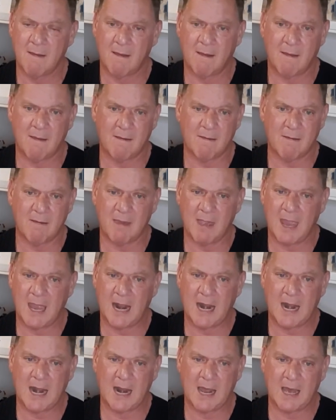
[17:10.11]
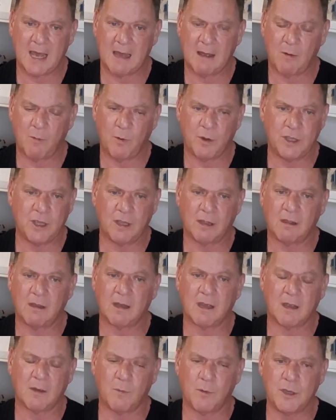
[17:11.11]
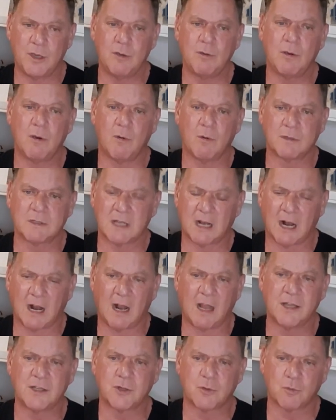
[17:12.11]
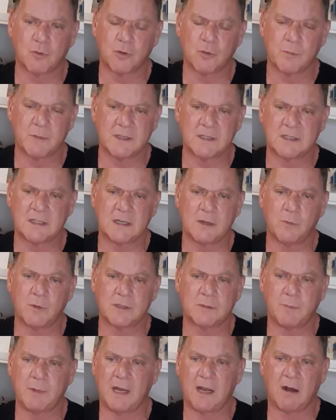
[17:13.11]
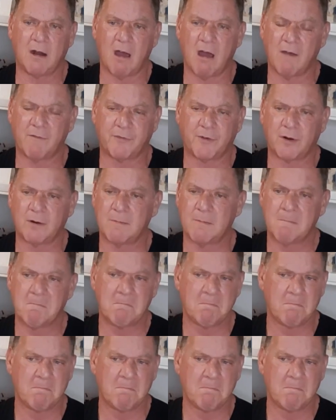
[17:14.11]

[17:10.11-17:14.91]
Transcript: Uh, and uh, when you look at, when you go into the lunchroom and see what's being offered,